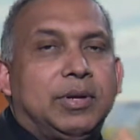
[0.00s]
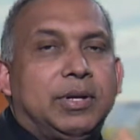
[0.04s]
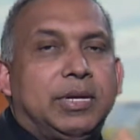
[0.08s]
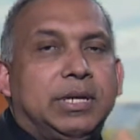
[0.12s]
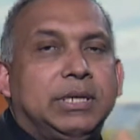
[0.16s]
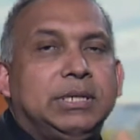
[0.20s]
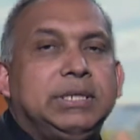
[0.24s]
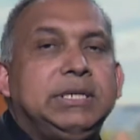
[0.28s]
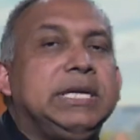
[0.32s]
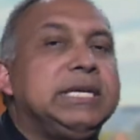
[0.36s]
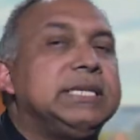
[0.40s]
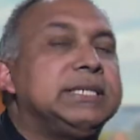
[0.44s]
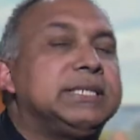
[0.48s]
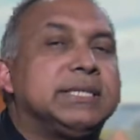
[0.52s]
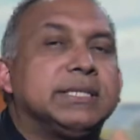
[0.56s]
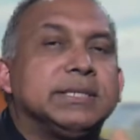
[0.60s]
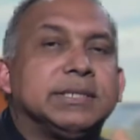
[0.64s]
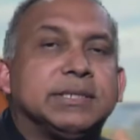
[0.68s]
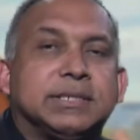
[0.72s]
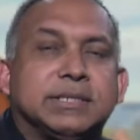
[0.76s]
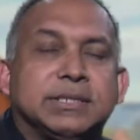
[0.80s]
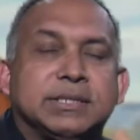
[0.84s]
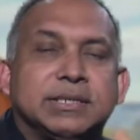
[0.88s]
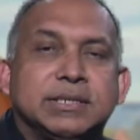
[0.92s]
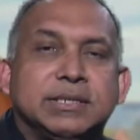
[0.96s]

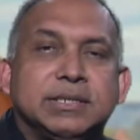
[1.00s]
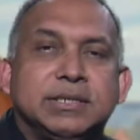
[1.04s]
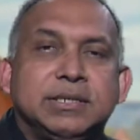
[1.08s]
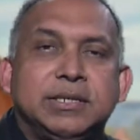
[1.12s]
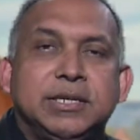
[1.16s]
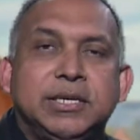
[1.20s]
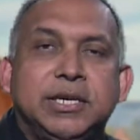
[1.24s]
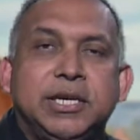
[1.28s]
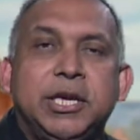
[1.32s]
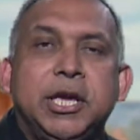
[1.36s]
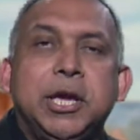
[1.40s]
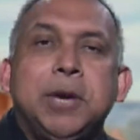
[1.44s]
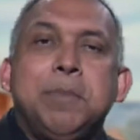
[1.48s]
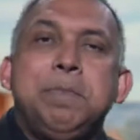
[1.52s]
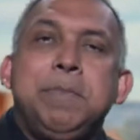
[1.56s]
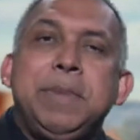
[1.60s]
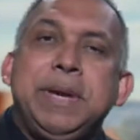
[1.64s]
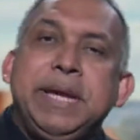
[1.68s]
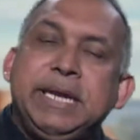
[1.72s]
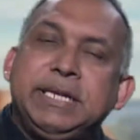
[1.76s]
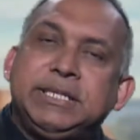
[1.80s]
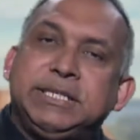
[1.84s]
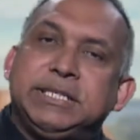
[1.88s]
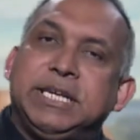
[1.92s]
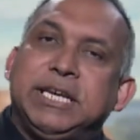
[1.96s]
Jesus
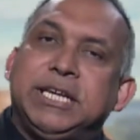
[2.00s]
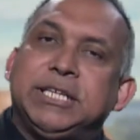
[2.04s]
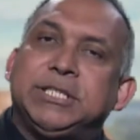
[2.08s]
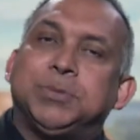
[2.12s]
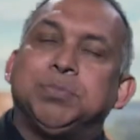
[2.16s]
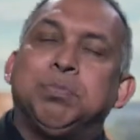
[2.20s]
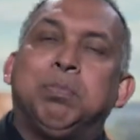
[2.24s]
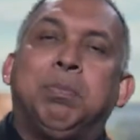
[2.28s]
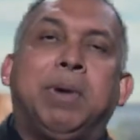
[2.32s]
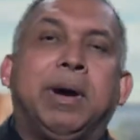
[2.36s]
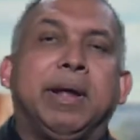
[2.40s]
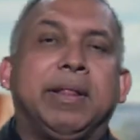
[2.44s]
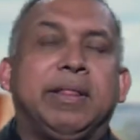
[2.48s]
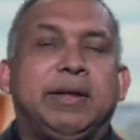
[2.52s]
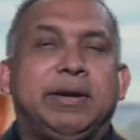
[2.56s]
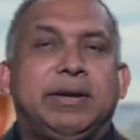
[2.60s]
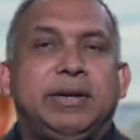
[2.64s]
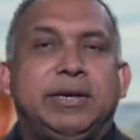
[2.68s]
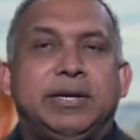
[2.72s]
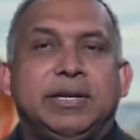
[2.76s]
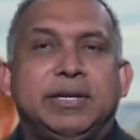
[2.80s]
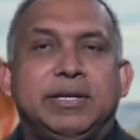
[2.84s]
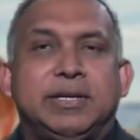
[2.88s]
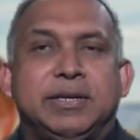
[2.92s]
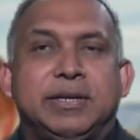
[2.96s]
meets his mother.
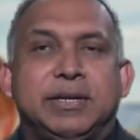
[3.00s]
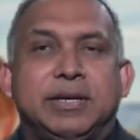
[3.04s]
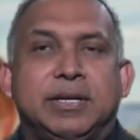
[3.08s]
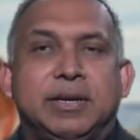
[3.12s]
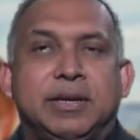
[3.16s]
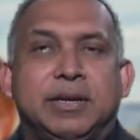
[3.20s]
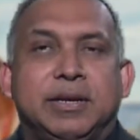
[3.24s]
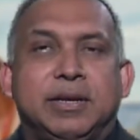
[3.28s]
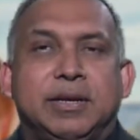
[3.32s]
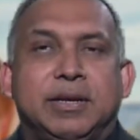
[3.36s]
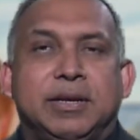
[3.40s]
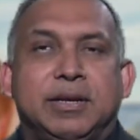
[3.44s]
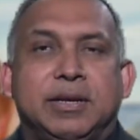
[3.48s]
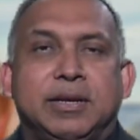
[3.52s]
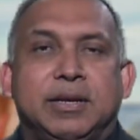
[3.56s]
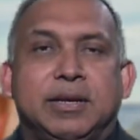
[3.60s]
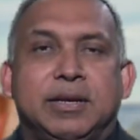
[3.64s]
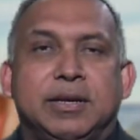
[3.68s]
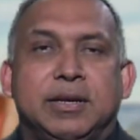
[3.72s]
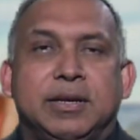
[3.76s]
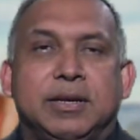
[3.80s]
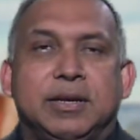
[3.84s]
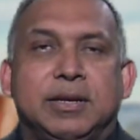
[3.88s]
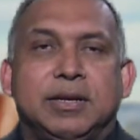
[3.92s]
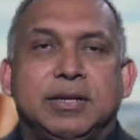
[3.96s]

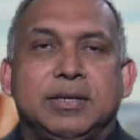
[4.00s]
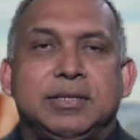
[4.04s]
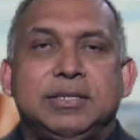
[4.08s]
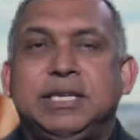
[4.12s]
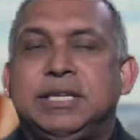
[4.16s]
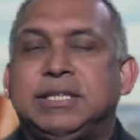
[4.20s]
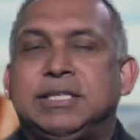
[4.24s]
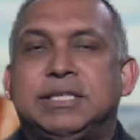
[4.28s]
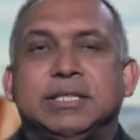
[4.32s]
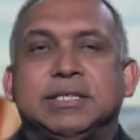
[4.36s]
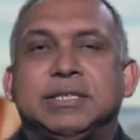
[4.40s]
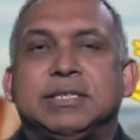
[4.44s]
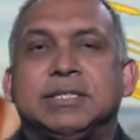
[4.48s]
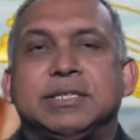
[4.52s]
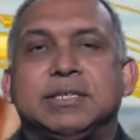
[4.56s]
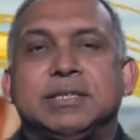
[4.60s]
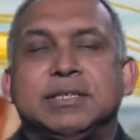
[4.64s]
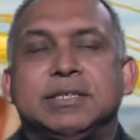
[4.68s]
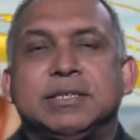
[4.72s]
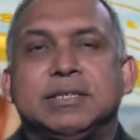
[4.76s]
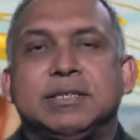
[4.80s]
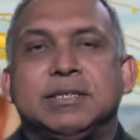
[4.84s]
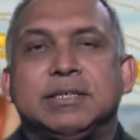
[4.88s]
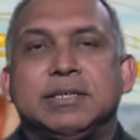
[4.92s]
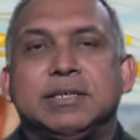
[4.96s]
Jesus,
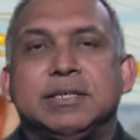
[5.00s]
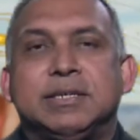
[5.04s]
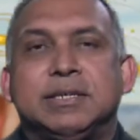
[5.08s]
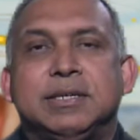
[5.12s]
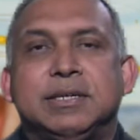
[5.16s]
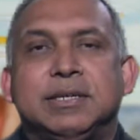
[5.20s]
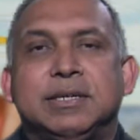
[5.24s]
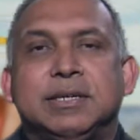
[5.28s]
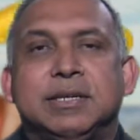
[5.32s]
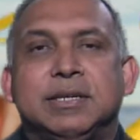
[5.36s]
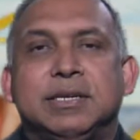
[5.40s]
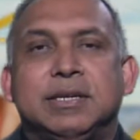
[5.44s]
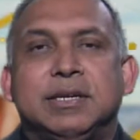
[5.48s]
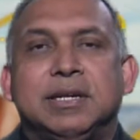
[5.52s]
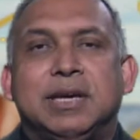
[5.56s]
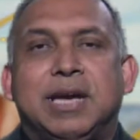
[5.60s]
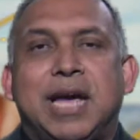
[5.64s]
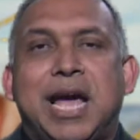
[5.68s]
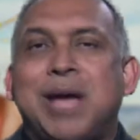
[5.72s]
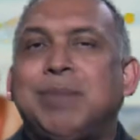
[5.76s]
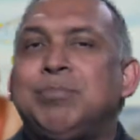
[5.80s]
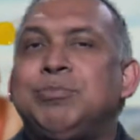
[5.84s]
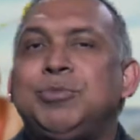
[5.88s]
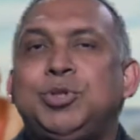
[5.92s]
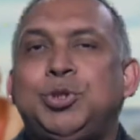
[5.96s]

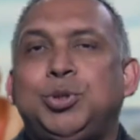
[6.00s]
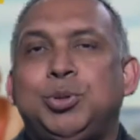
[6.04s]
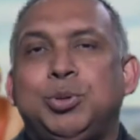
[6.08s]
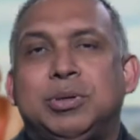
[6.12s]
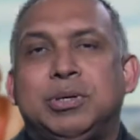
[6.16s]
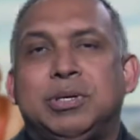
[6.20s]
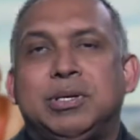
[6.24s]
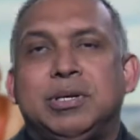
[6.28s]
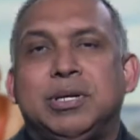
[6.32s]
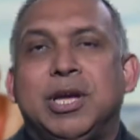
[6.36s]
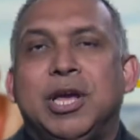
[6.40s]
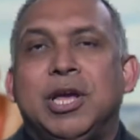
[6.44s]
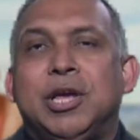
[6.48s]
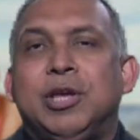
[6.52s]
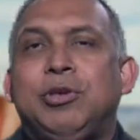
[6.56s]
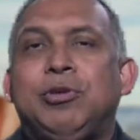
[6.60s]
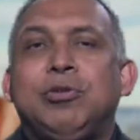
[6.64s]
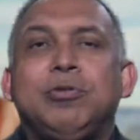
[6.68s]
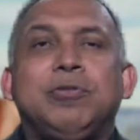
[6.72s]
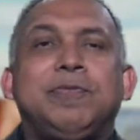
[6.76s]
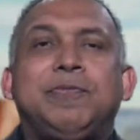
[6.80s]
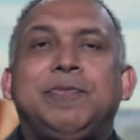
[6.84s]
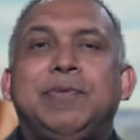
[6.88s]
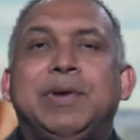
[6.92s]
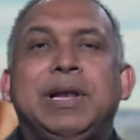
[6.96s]
I'm sure you
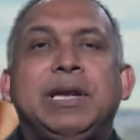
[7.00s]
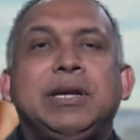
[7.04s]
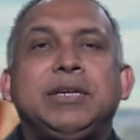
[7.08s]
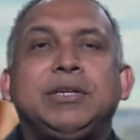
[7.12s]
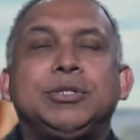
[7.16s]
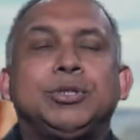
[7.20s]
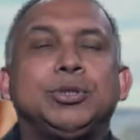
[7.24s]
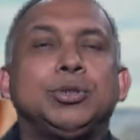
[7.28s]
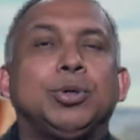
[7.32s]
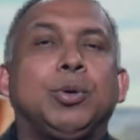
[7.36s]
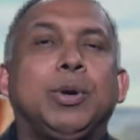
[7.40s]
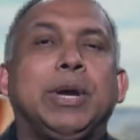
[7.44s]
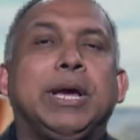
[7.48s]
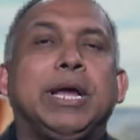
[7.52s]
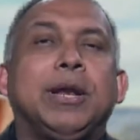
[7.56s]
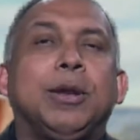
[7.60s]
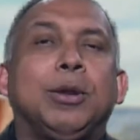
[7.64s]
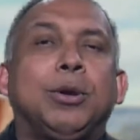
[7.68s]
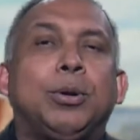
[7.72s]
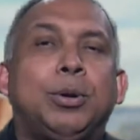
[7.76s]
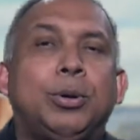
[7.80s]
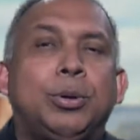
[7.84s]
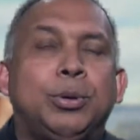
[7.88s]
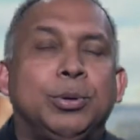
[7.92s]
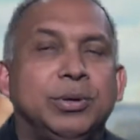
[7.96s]
felt so
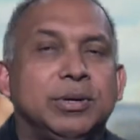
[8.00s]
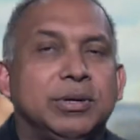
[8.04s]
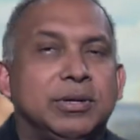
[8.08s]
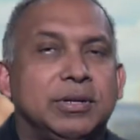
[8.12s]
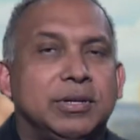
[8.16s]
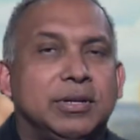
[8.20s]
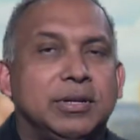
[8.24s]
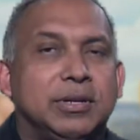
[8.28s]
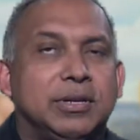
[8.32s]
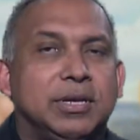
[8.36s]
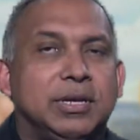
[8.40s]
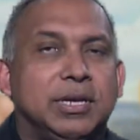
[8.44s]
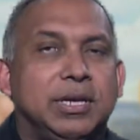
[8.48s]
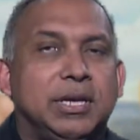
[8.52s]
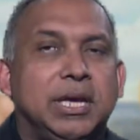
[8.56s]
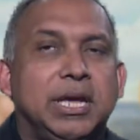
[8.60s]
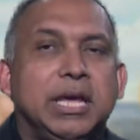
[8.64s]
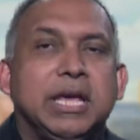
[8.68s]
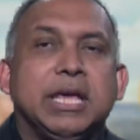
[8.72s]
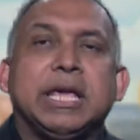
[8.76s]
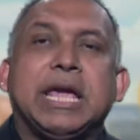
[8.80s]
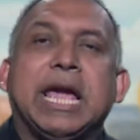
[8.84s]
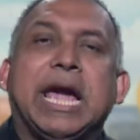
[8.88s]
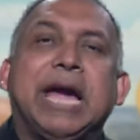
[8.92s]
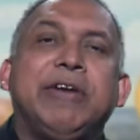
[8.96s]
alone,
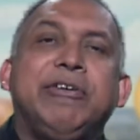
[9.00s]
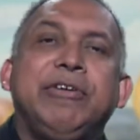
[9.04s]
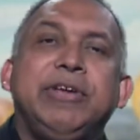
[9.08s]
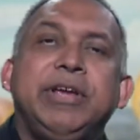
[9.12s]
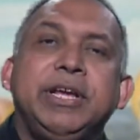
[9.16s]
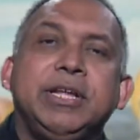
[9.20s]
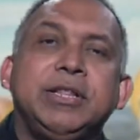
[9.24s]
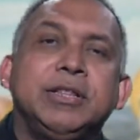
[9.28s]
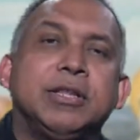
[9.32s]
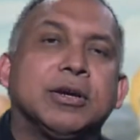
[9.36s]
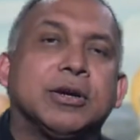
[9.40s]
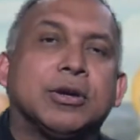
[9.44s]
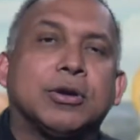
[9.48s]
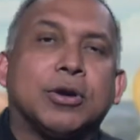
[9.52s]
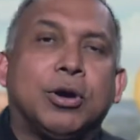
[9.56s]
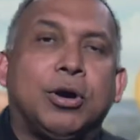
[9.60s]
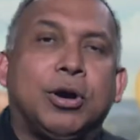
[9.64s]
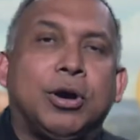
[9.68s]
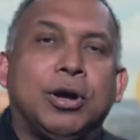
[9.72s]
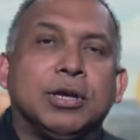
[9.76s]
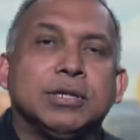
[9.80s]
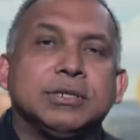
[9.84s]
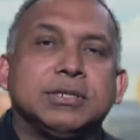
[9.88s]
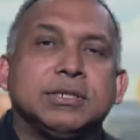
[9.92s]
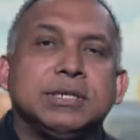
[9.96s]
carrying the
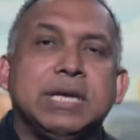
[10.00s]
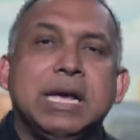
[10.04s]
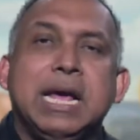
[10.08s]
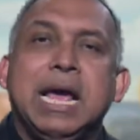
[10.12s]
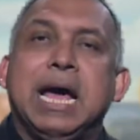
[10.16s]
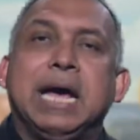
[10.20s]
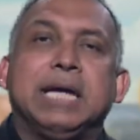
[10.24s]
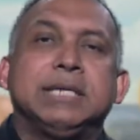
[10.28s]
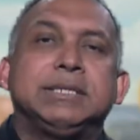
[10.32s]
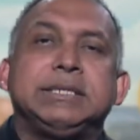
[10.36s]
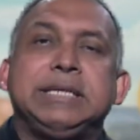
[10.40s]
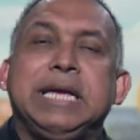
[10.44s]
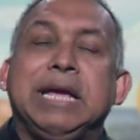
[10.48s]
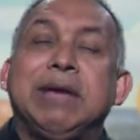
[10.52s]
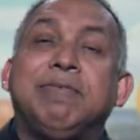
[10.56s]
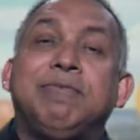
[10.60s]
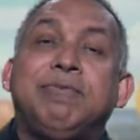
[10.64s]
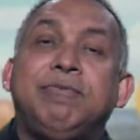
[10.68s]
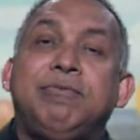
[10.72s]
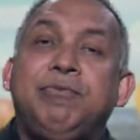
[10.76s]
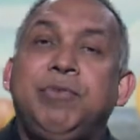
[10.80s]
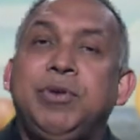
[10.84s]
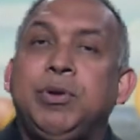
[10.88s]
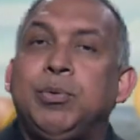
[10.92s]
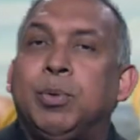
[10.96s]
cross as
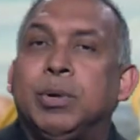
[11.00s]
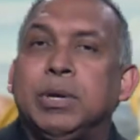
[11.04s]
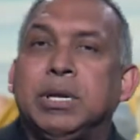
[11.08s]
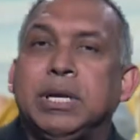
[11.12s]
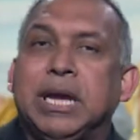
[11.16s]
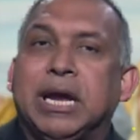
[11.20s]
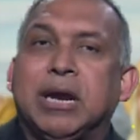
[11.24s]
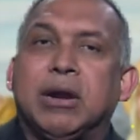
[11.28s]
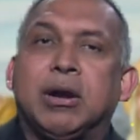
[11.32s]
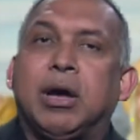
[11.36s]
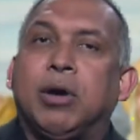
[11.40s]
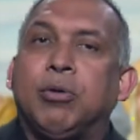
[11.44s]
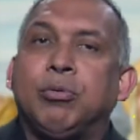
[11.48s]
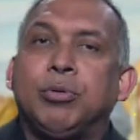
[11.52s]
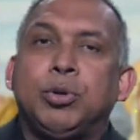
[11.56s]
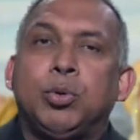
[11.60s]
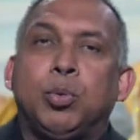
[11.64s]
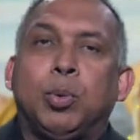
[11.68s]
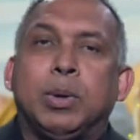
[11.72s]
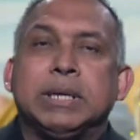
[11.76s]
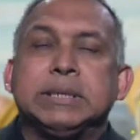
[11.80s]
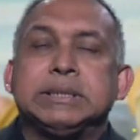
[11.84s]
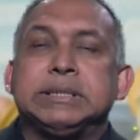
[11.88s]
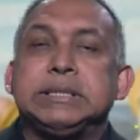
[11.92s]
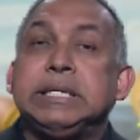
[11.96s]
everyone around
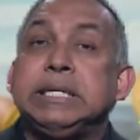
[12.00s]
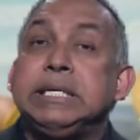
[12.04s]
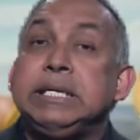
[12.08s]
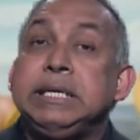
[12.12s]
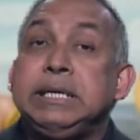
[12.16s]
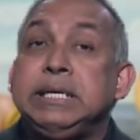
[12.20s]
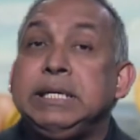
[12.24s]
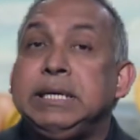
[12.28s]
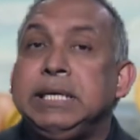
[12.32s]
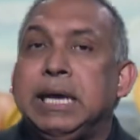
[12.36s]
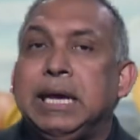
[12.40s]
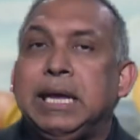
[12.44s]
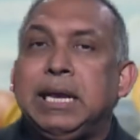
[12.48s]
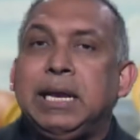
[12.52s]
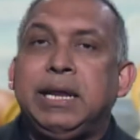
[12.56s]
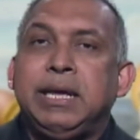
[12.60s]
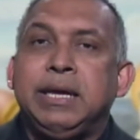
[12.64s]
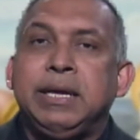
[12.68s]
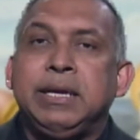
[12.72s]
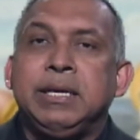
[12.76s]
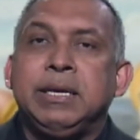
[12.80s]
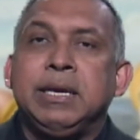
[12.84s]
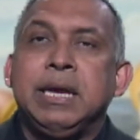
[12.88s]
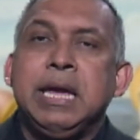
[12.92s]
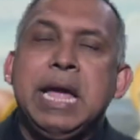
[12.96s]
was
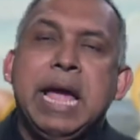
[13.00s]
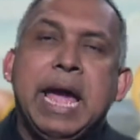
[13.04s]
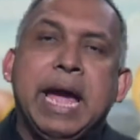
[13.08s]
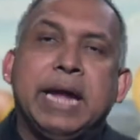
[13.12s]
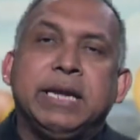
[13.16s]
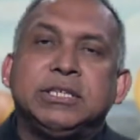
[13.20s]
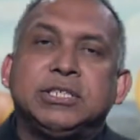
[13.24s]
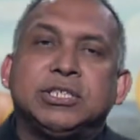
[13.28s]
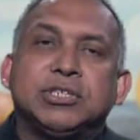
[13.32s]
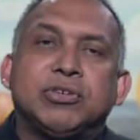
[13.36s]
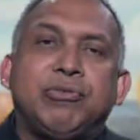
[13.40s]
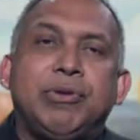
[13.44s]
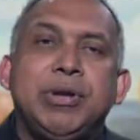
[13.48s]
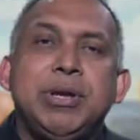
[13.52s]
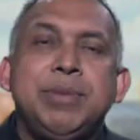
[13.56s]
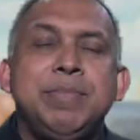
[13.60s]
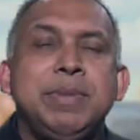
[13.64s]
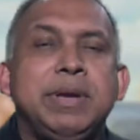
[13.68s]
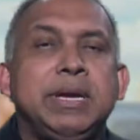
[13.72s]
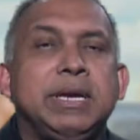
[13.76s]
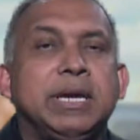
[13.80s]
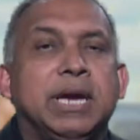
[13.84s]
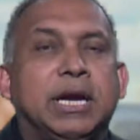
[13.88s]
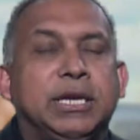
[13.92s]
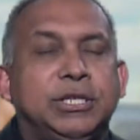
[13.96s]
yelling and
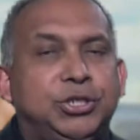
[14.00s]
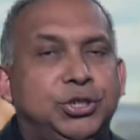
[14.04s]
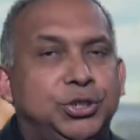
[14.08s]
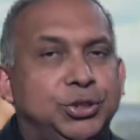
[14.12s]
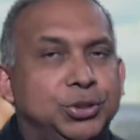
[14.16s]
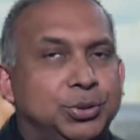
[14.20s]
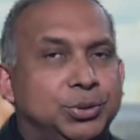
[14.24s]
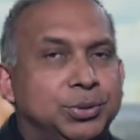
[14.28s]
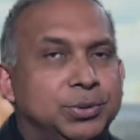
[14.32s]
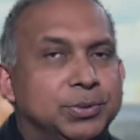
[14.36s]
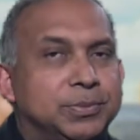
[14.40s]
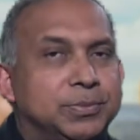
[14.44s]
screaming at you.